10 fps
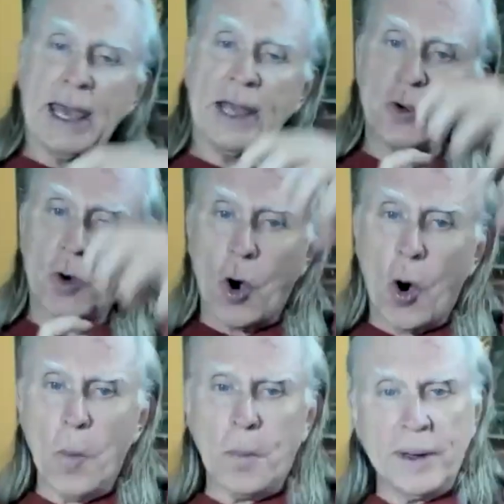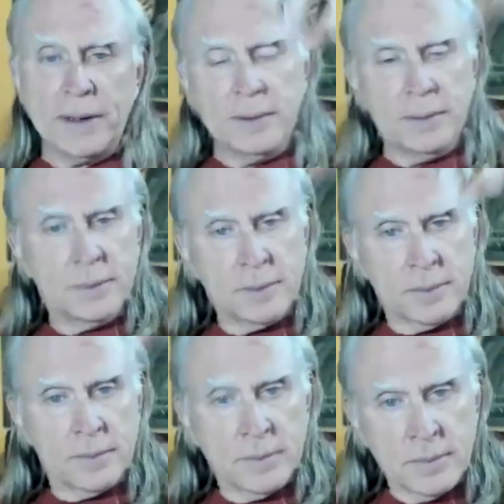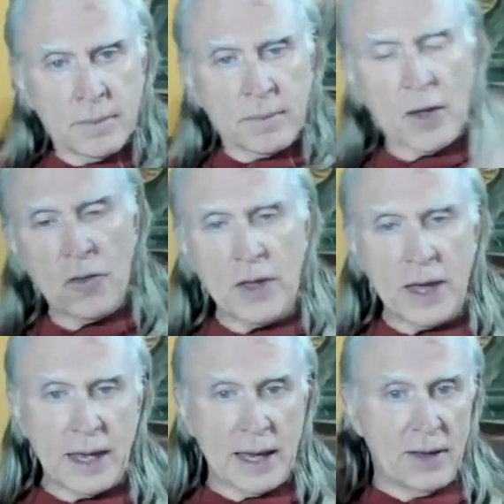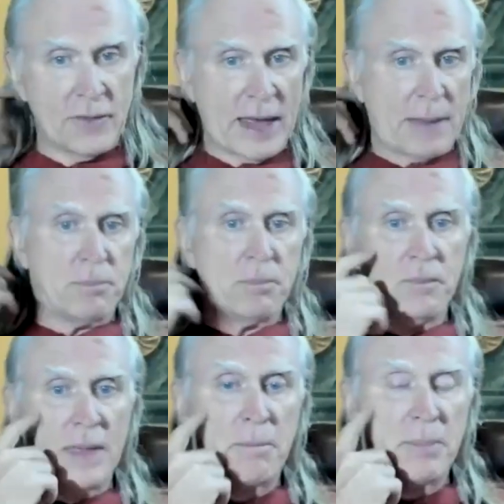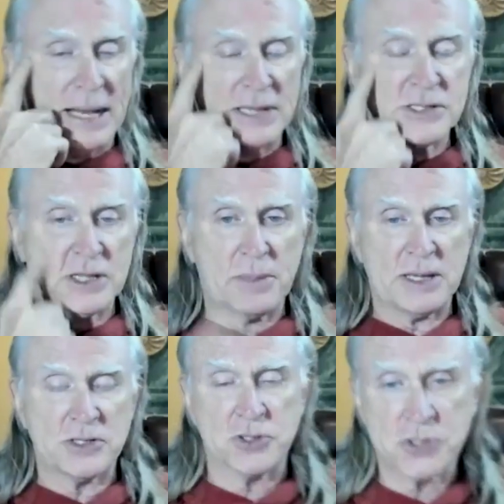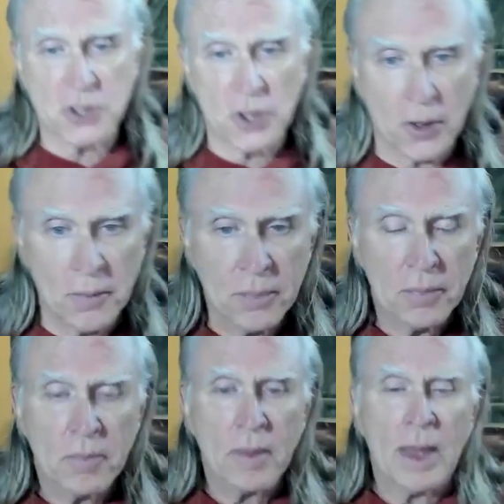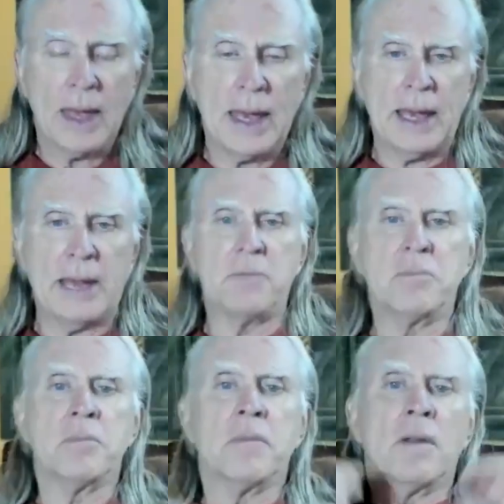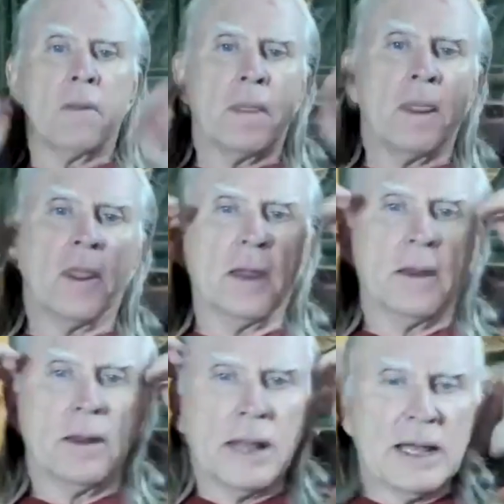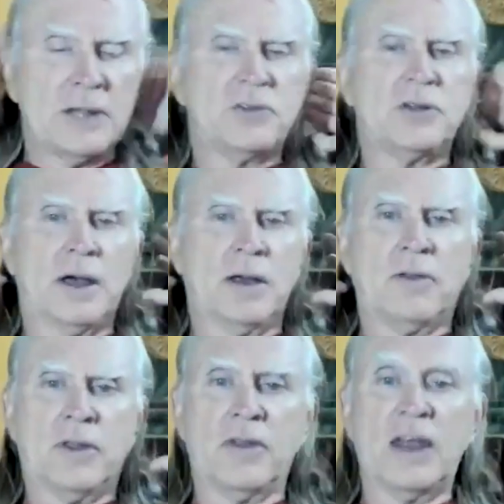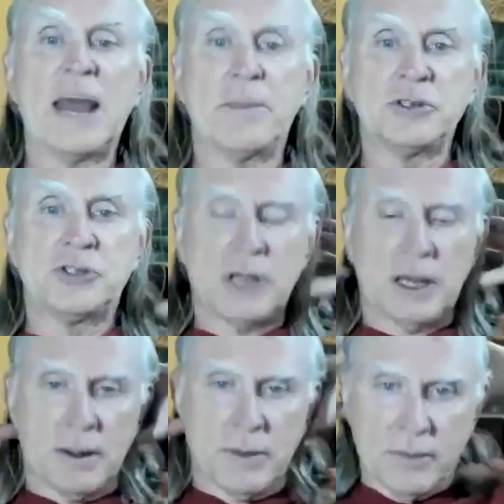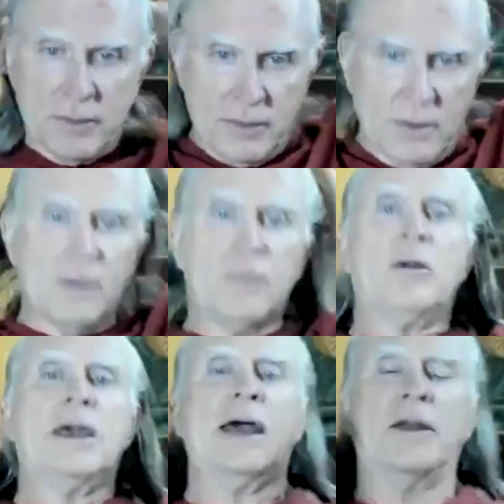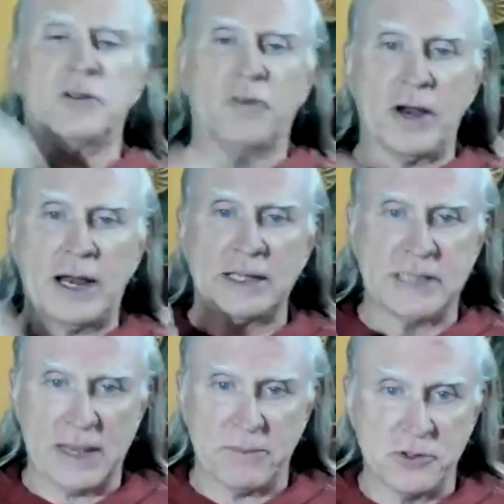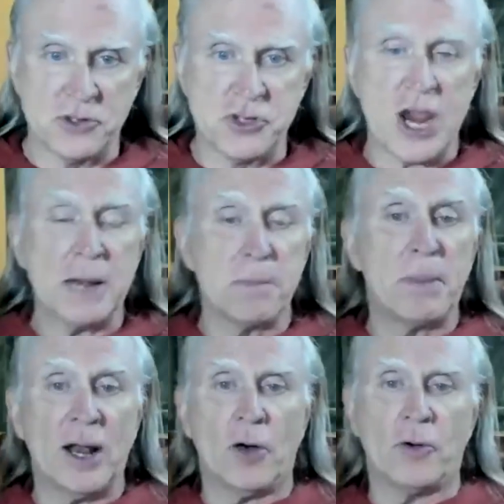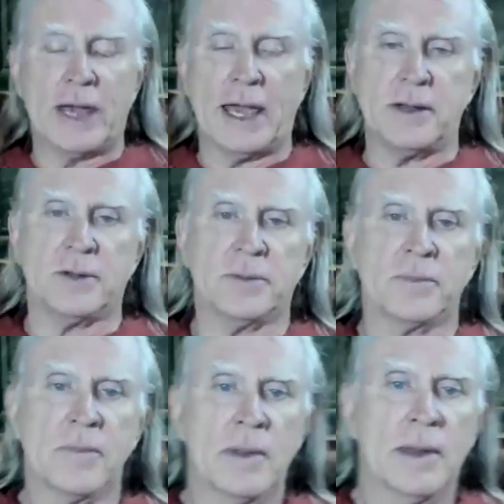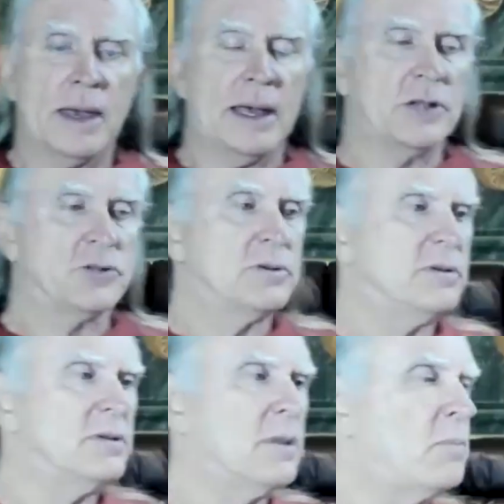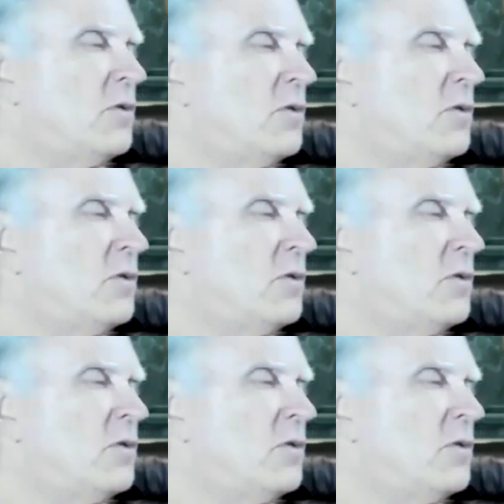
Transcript: and to open the uh, that that place at the base of your skull. And it's uh, the, name is uh, we got it as a very nice name, Jade Pillowgate, and it, the